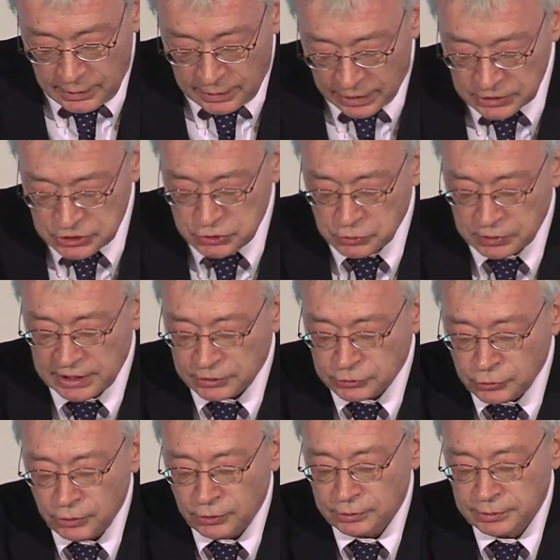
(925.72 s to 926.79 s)
and you can
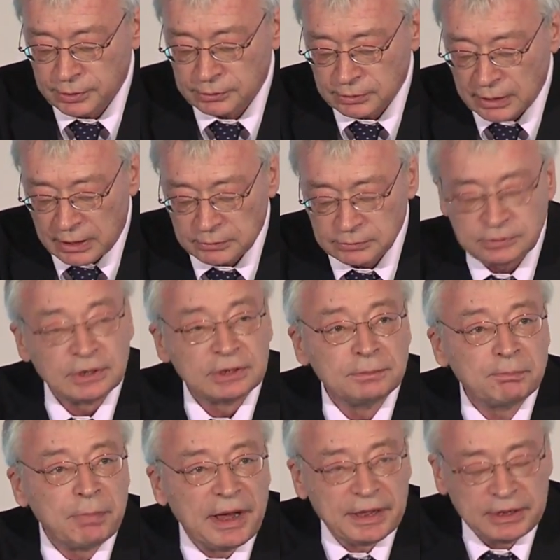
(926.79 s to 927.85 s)
turn around
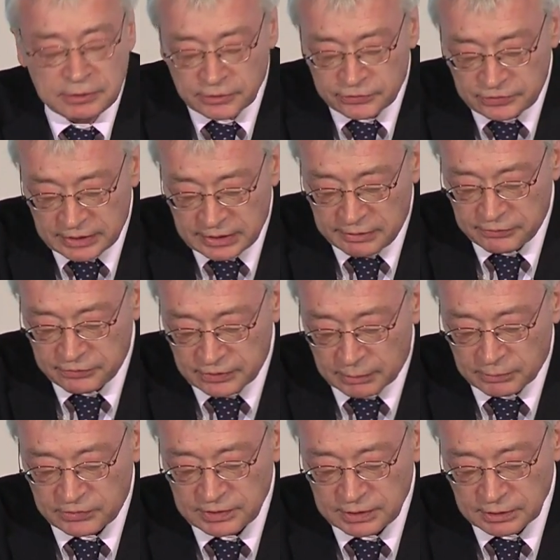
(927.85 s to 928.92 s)
and buy yourself
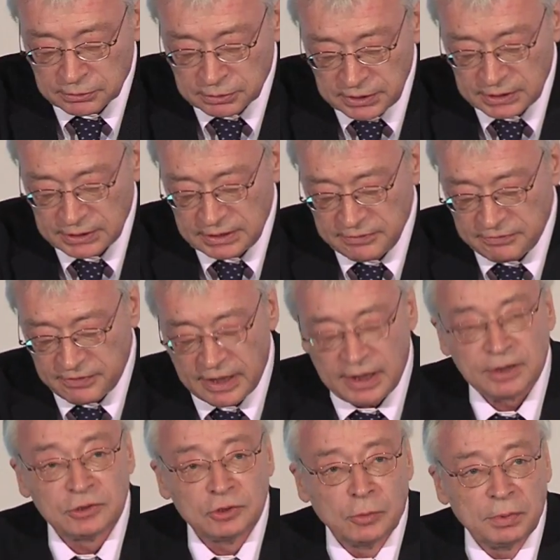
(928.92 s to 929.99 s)
something really
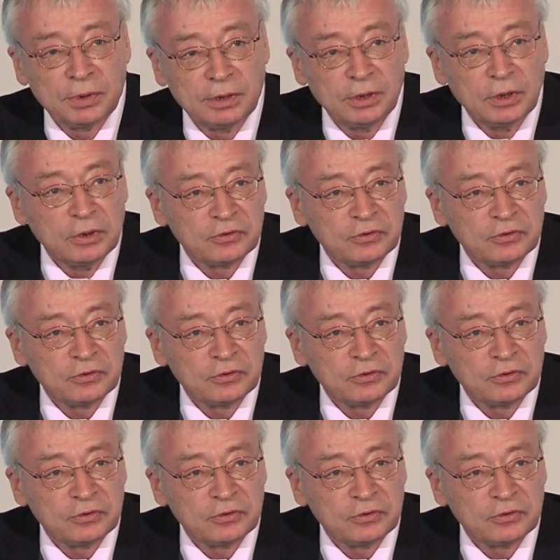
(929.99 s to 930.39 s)
valuable,